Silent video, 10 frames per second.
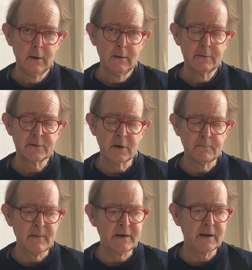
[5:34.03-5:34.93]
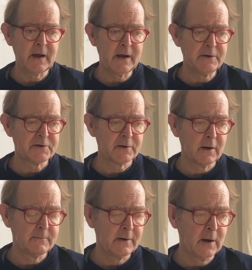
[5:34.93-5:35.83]
So medication, I
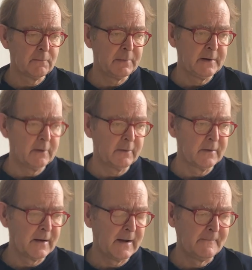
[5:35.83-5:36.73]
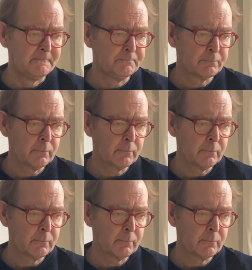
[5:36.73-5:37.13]
mean, I've been on